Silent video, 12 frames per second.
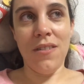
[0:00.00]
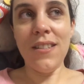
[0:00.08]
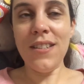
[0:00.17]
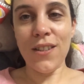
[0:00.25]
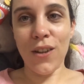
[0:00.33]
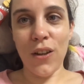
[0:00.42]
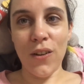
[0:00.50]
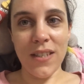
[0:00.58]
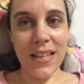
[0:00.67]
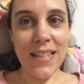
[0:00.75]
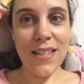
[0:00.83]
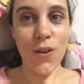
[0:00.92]
So
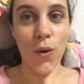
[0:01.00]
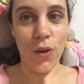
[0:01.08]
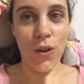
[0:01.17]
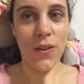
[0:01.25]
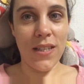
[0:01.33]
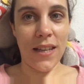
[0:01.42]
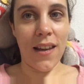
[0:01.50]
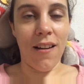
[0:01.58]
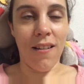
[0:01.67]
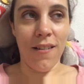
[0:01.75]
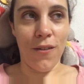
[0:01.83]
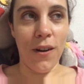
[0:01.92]
that's how cute they
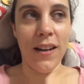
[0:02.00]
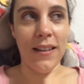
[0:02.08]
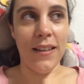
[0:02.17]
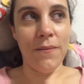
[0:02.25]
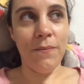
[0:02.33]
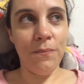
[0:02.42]
are, really.